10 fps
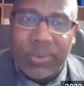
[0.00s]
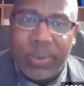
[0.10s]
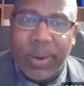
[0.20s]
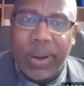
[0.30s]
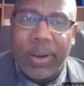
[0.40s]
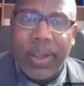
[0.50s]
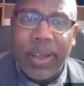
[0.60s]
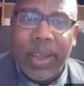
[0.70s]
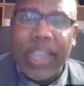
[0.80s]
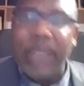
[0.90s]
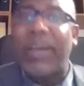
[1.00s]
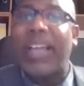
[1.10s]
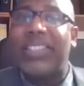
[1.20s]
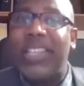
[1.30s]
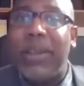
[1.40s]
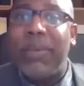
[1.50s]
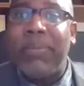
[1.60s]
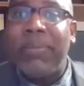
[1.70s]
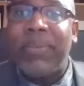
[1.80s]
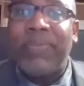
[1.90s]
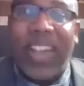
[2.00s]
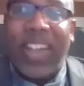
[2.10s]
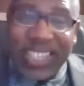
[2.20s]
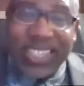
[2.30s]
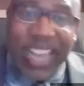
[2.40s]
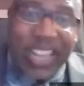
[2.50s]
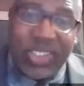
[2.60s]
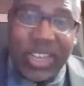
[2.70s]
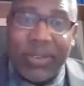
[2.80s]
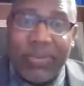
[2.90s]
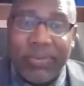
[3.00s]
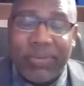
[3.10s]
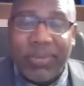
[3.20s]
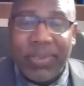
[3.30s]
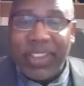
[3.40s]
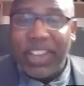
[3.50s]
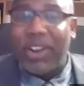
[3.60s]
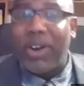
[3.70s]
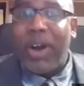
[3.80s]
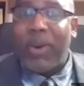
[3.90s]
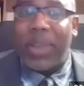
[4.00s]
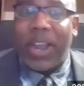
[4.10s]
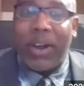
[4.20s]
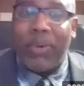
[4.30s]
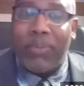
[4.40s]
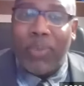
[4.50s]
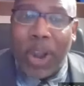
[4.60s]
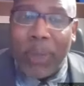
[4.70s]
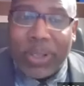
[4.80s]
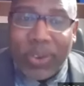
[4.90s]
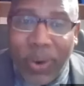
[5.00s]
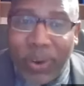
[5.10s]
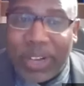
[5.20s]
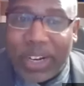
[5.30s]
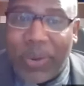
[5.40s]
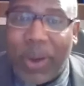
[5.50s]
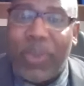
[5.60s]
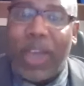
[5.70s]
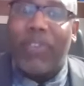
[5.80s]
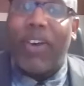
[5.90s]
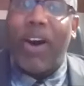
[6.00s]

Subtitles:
of the world. It might seem fascinating. You know, we are a bit older now and we have